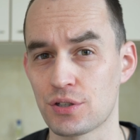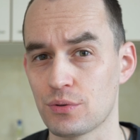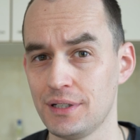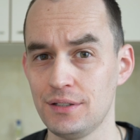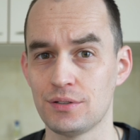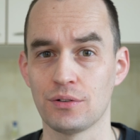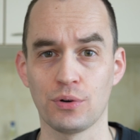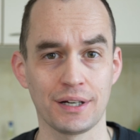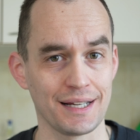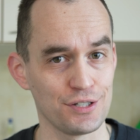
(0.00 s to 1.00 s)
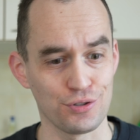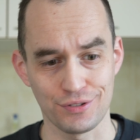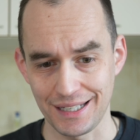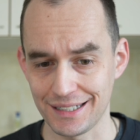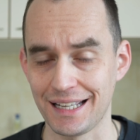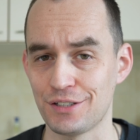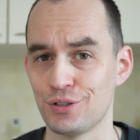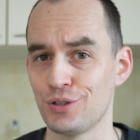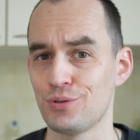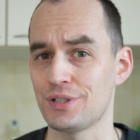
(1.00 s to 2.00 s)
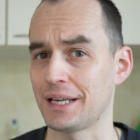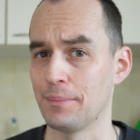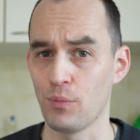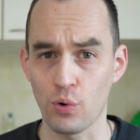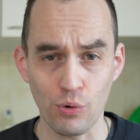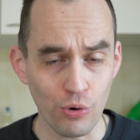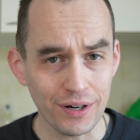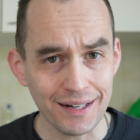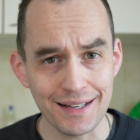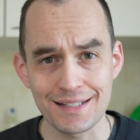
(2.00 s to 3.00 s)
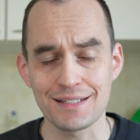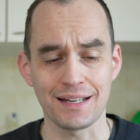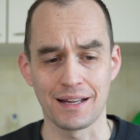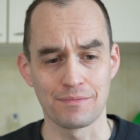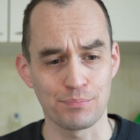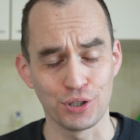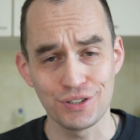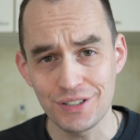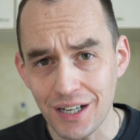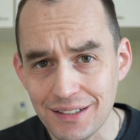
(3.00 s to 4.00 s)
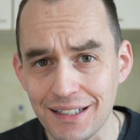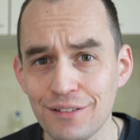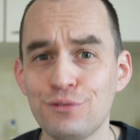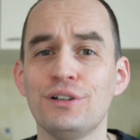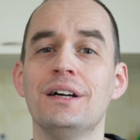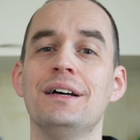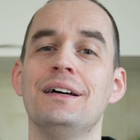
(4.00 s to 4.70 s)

3 to organize your day-to-day to-dos to get more organized and productive,